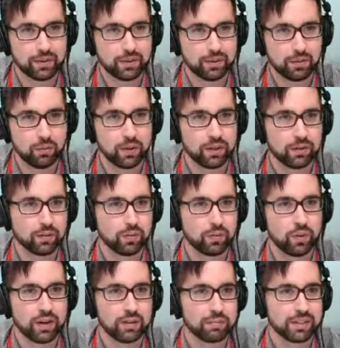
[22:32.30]

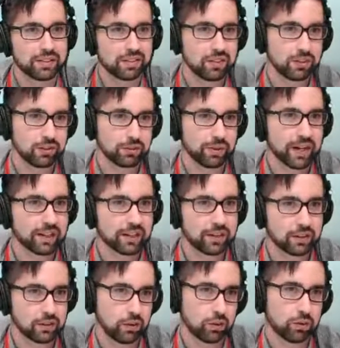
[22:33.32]
what it means to use Rack
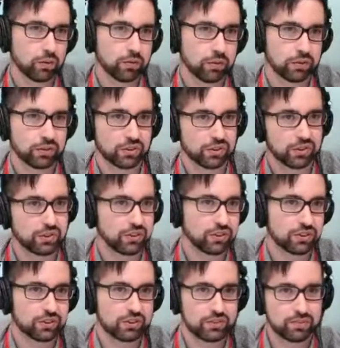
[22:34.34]
Connect Local versus
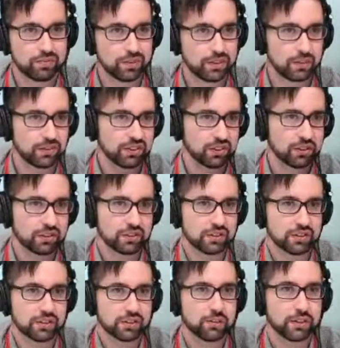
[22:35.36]
just using those
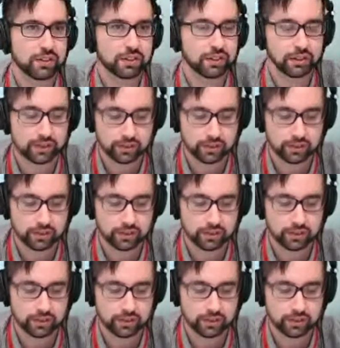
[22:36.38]
things independently.